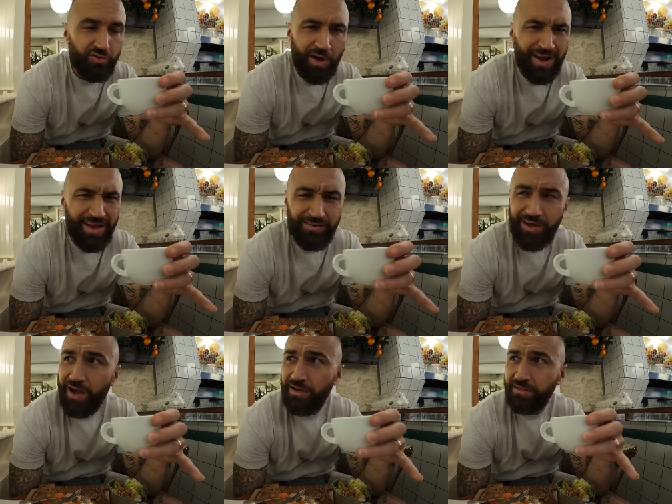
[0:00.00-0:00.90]
Straight out,
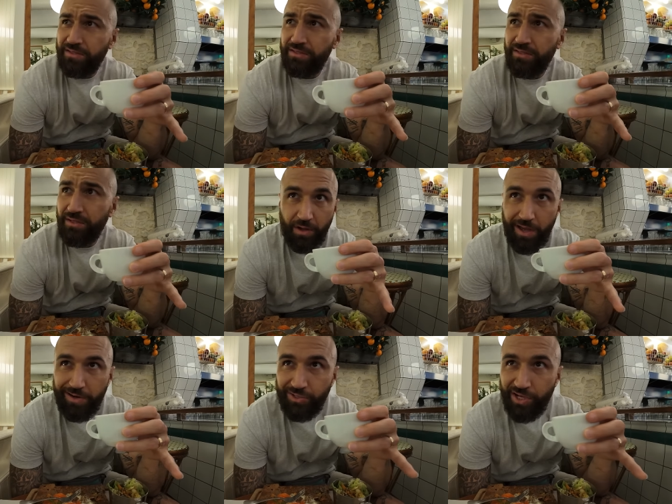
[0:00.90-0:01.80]
cuz.
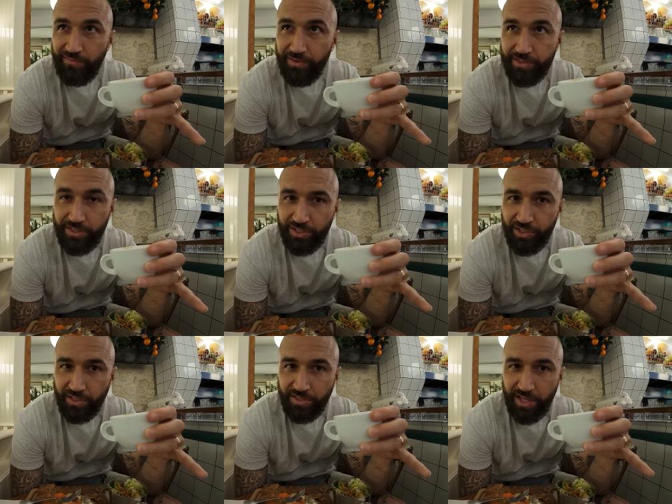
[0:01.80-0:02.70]
How did she even
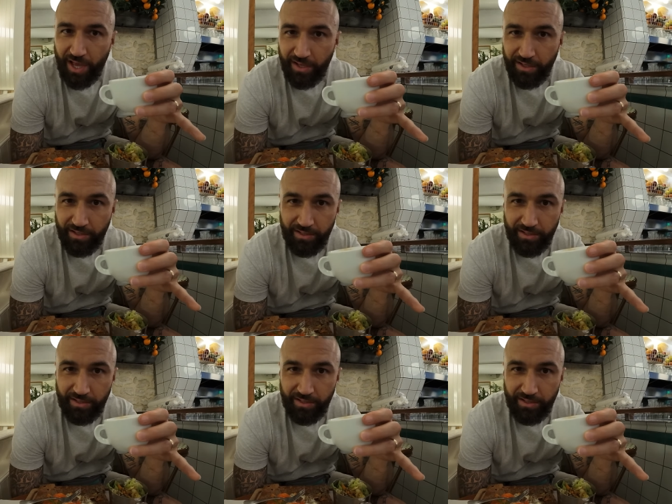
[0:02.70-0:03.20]
suggest that?